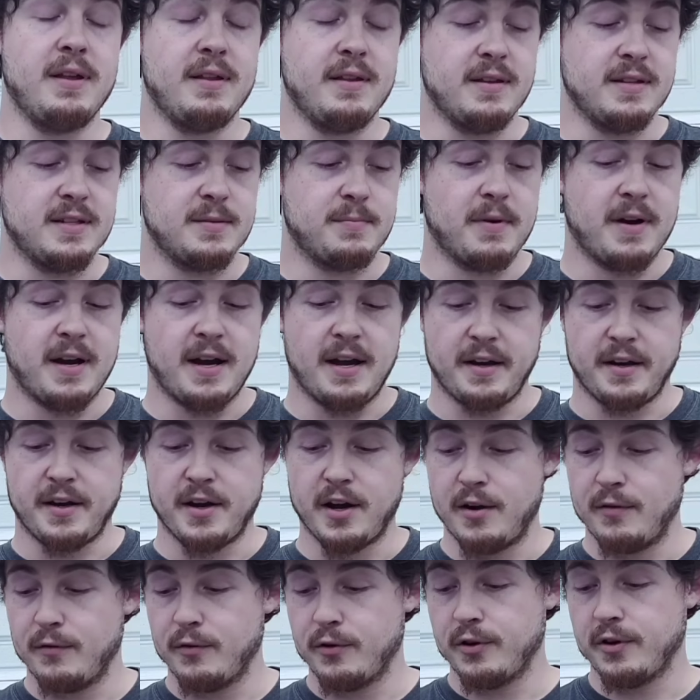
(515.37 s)
that's behind
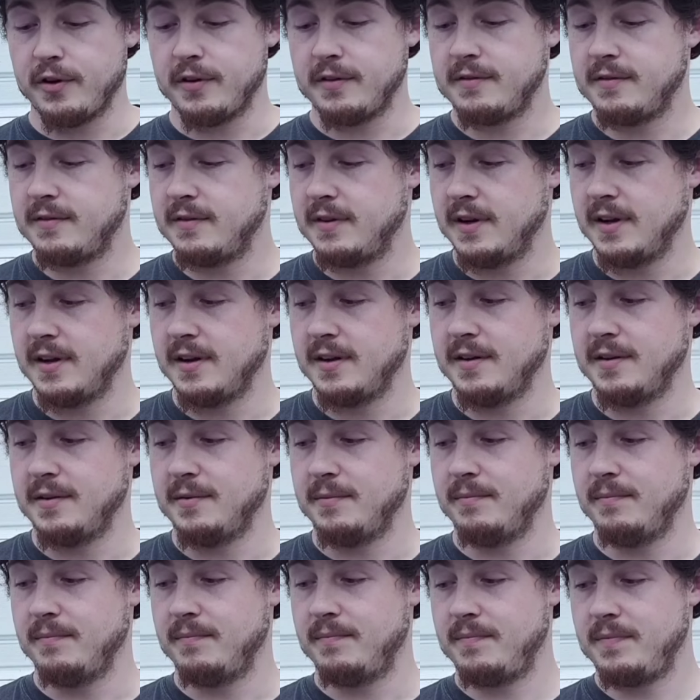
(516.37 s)
cover,
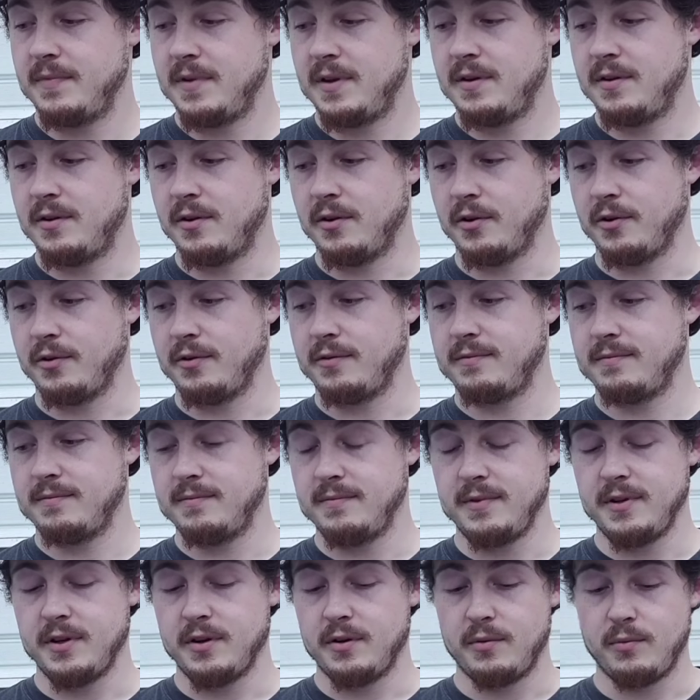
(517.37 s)
or,
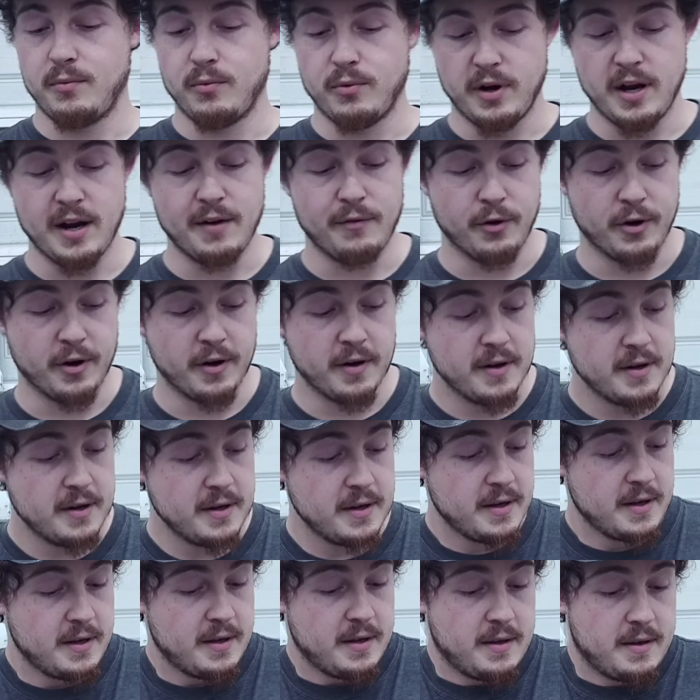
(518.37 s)
whatever.
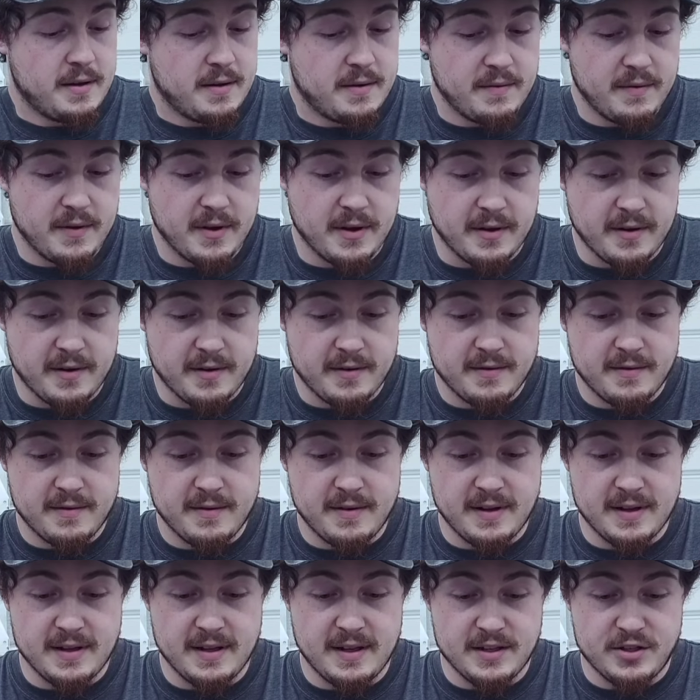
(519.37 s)

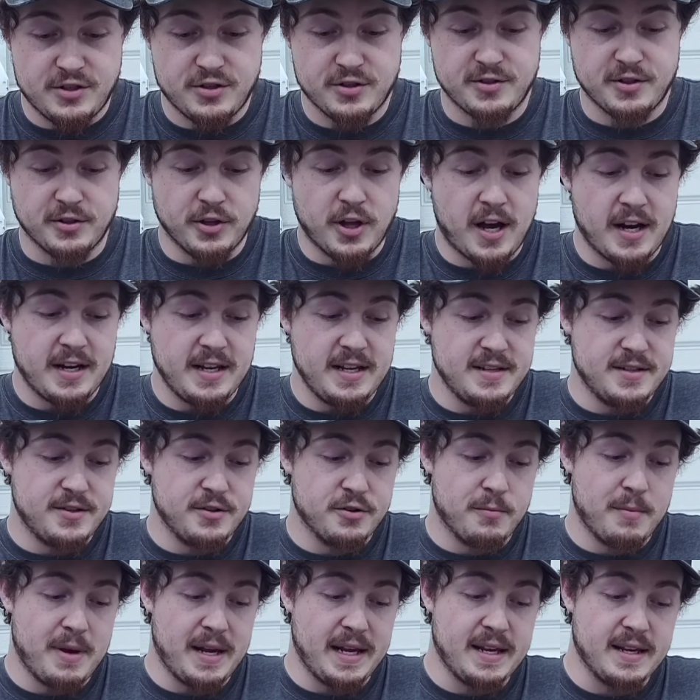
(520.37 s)
It's just a lot
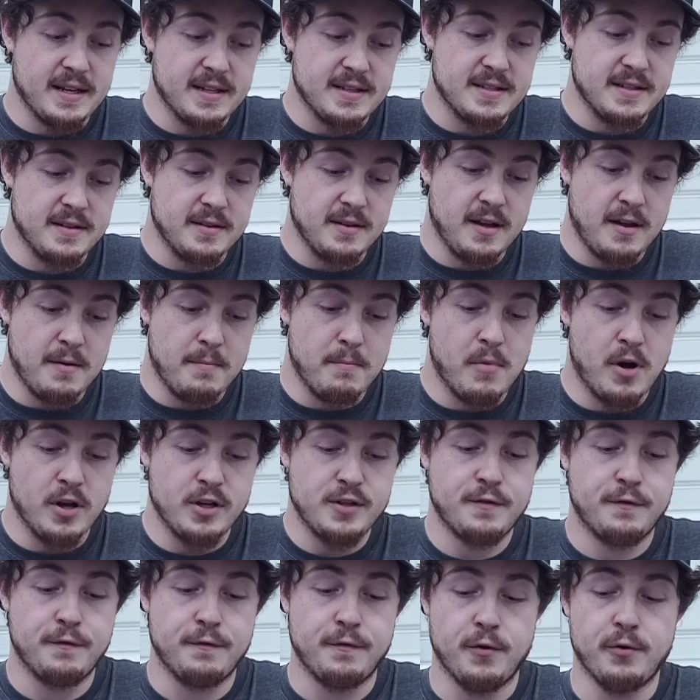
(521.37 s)
easier to make hits at
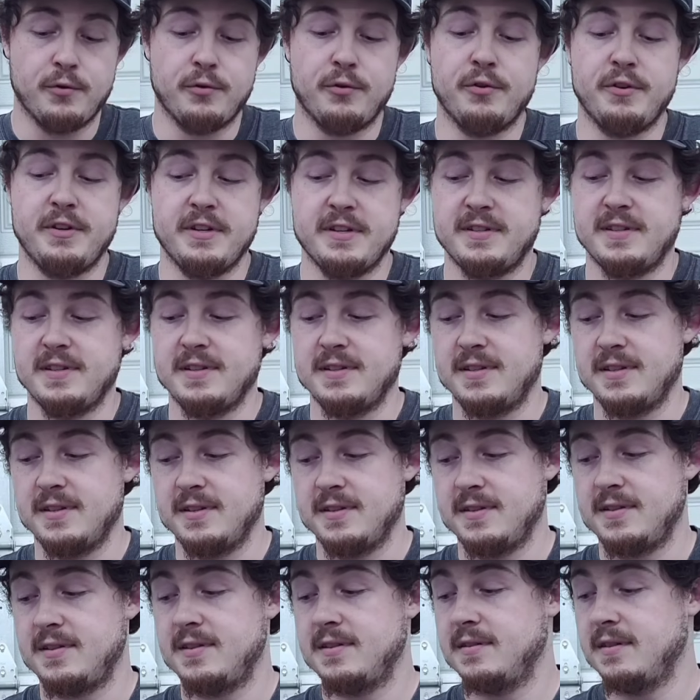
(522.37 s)
much further
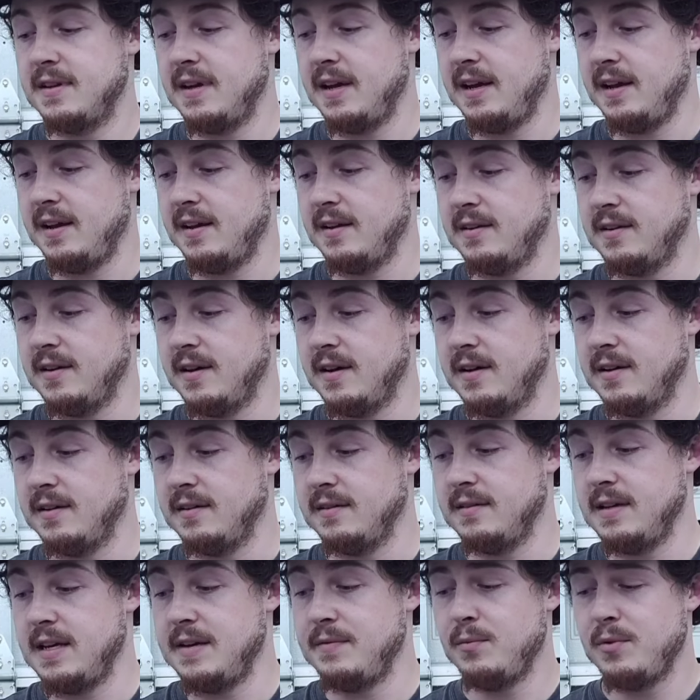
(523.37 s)
distances. And
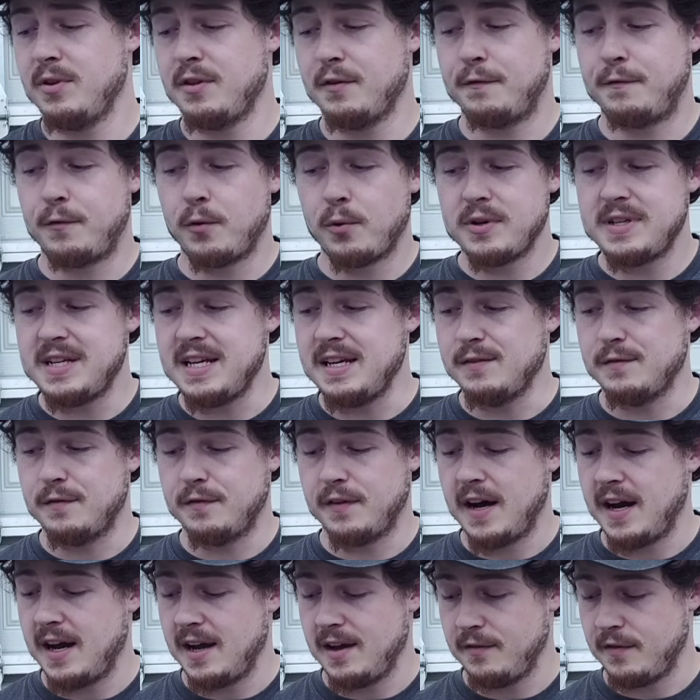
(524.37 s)
even with a
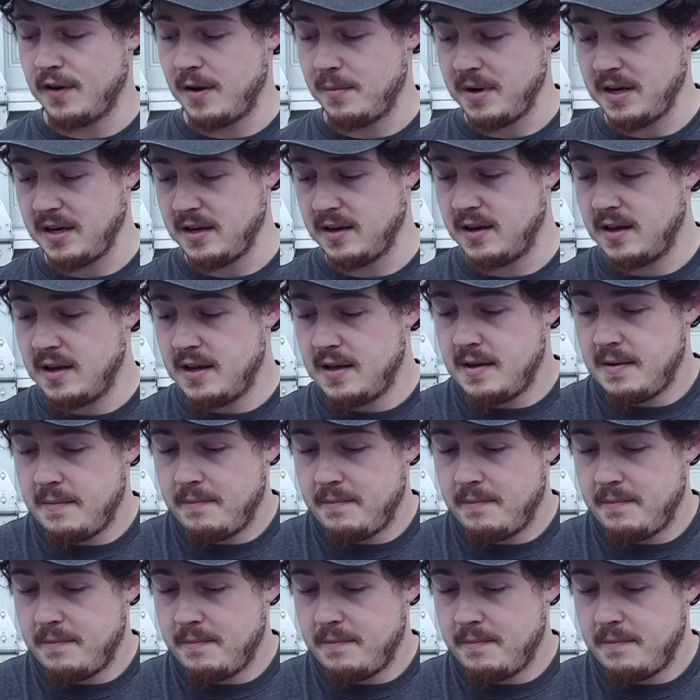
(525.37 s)
14.5,